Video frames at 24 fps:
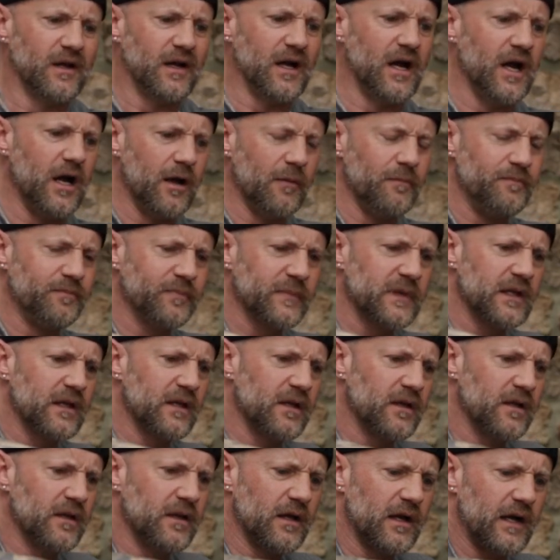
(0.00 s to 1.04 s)

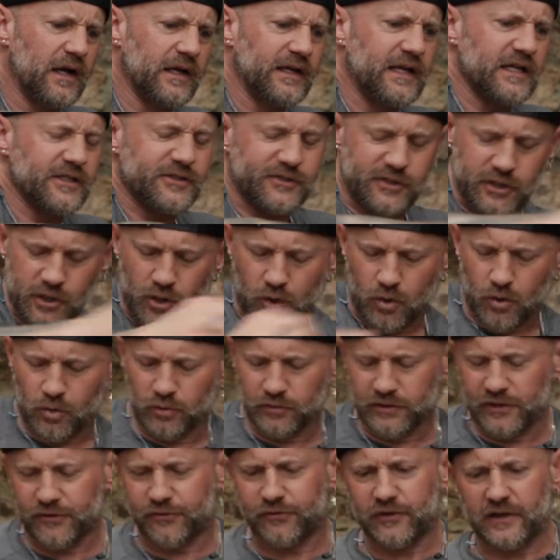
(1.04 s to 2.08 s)
I guess the
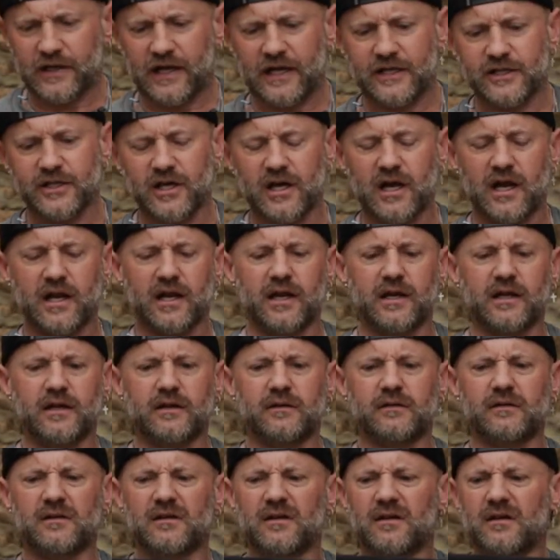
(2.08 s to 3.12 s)
only thing
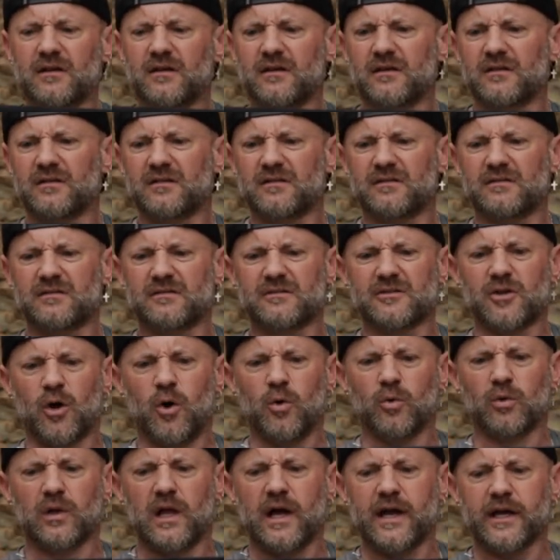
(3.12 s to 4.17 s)
I
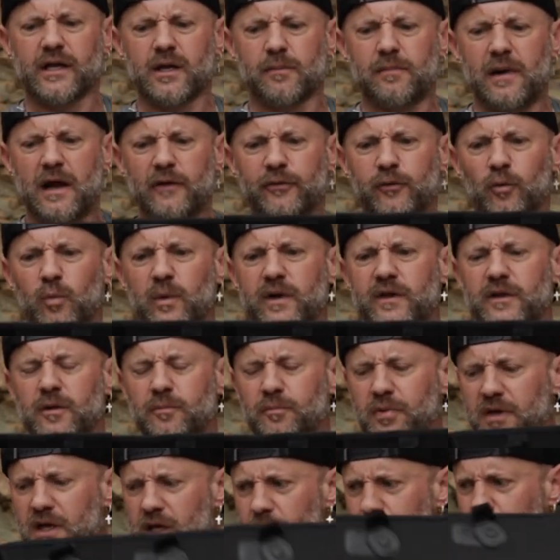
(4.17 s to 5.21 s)
don't like about the We the
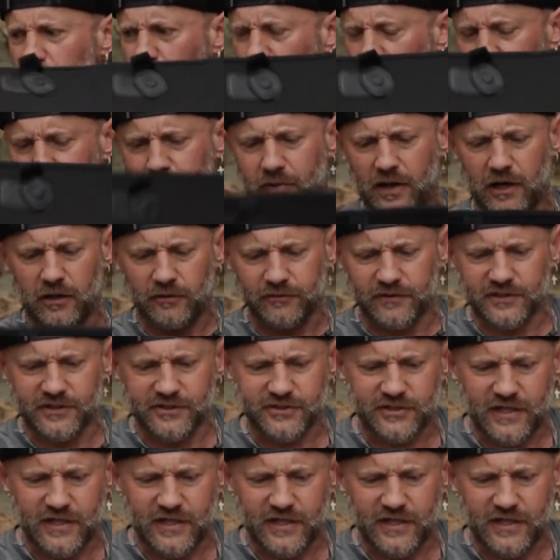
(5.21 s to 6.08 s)
People belt is